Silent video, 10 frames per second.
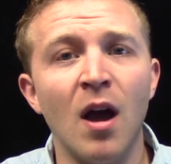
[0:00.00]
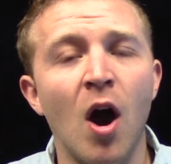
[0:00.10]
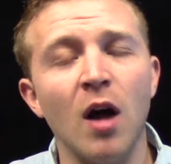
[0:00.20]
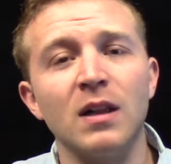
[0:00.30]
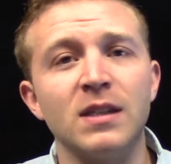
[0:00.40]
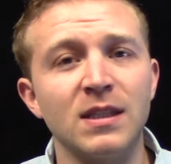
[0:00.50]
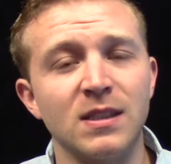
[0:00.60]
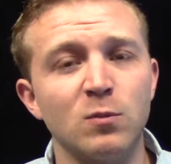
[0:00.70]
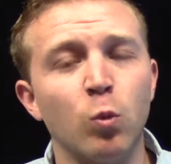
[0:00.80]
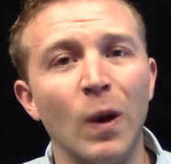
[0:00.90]
All it does
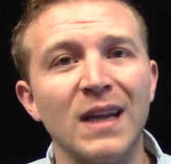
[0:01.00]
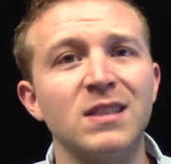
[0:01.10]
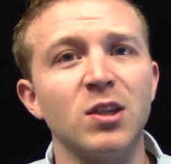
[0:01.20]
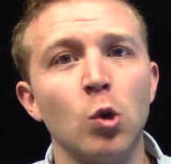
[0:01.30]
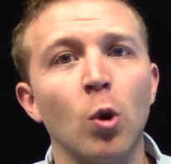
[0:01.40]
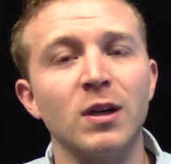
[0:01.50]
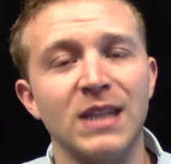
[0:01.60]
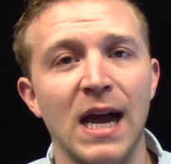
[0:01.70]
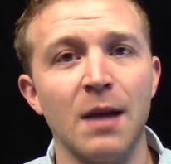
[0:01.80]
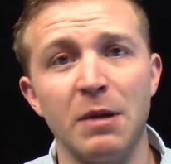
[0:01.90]
is waste your
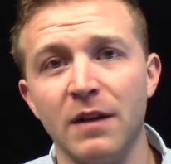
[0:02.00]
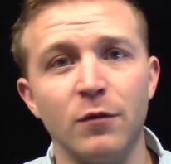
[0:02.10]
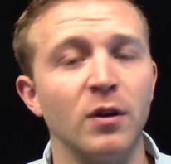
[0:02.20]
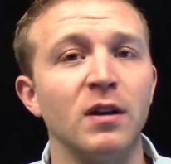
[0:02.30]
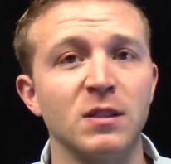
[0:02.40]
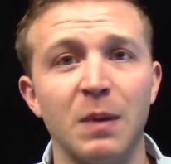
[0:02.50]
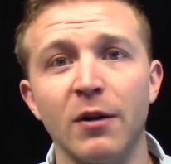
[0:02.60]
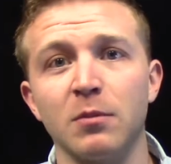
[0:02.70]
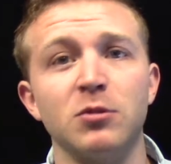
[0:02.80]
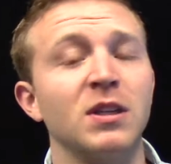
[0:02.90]
time. And if you're an
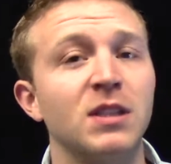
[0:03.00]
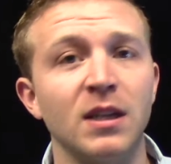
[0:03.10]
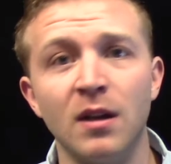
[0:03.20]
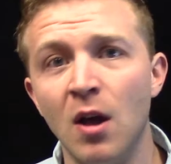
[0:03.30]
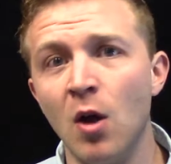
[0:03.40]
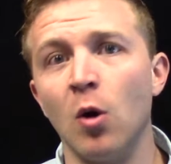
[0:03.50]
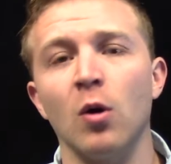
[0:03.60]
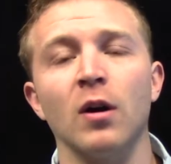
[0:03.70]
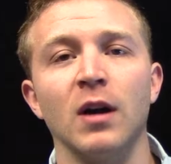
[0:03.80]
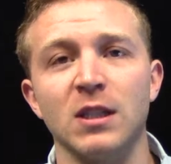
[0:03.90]
aspiring musician
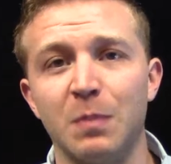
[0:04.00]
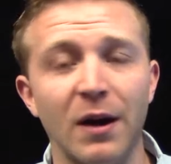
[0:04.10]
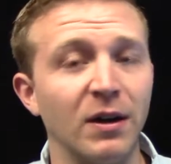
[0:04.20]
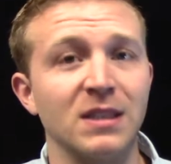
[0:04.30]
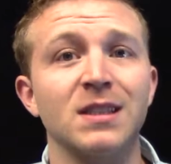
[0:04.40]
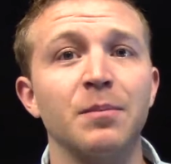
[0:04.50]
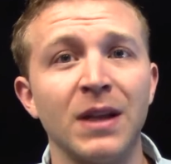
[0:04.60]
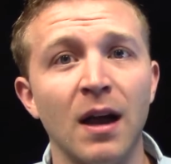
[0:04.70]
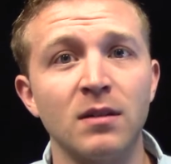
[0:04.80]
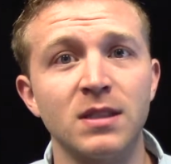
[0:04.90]
or aspiring to something
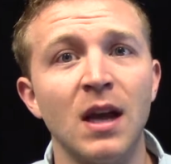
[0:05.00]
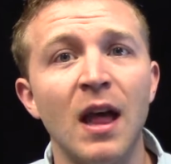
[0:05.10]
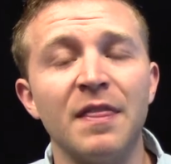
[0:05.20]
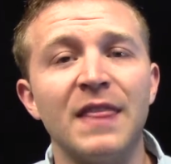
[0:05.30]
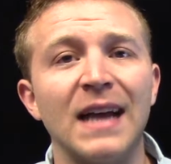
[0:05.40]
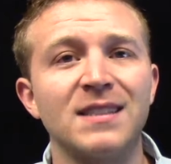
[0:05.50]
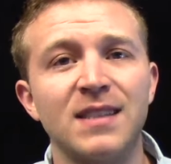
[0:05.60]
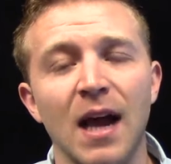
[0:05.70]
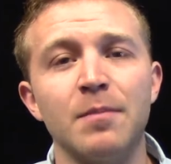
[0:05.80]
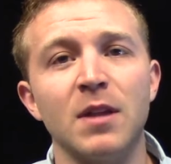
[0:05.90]
else, that's
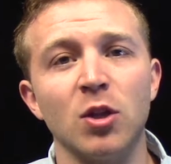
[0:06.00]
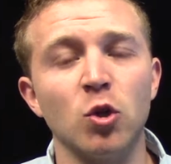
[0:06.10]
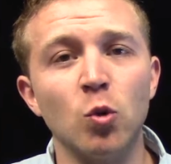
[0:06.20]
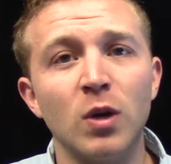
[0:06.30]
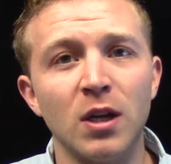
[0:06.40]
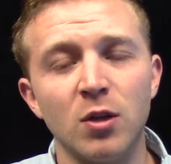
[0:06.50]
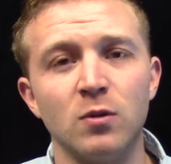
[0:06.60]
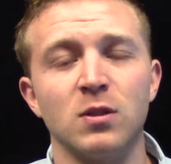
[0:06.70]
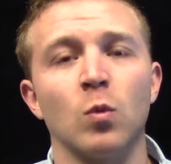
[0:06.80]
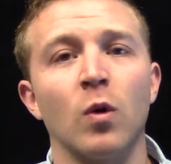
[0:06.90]
time that you could
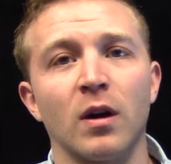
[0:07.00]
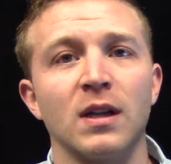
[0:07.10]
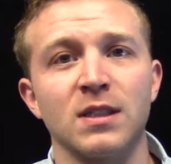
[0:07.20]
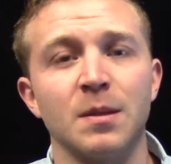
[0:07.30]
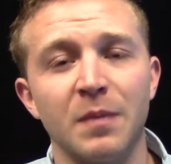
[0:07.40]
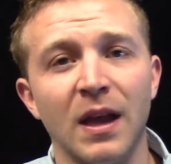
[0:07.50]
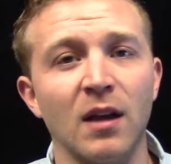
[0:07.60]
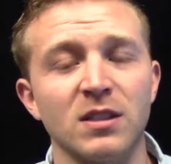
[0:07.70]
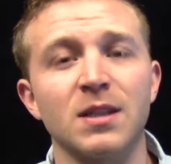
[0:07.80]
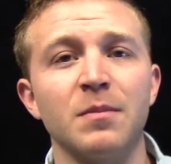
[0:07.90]
use to work on something
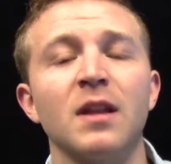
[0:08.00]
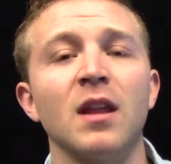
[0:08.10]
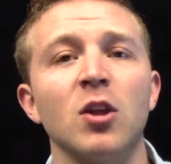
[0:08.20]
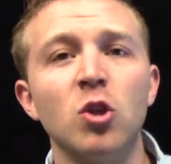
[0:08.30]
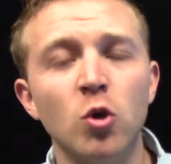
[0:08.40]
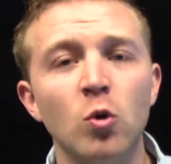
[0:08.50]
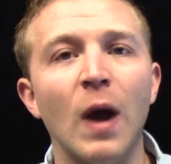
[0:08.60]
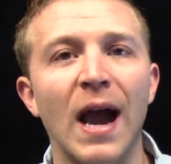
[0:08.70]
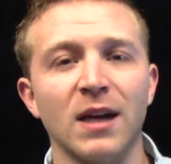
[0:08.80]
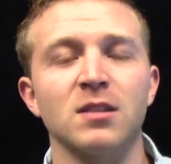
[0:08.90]
else, something that you
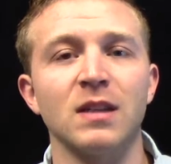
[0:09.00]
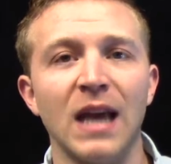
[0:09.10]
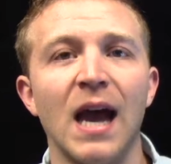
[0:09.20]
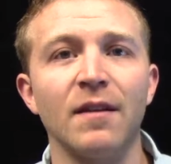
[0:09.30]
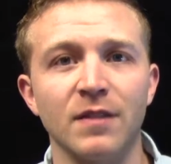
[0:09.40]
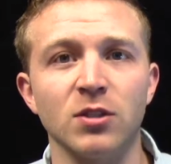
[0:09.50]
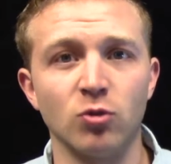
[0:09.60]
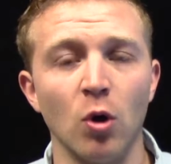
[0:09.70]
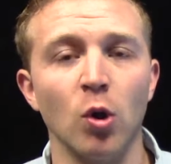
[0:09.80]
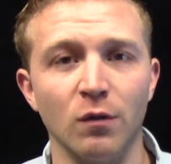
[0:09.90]
actually have
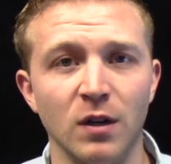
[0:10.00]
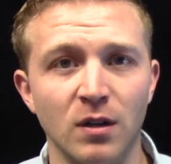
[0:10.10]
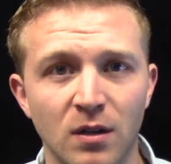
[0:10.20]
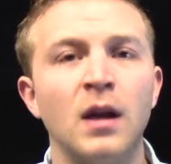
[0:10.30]
control over.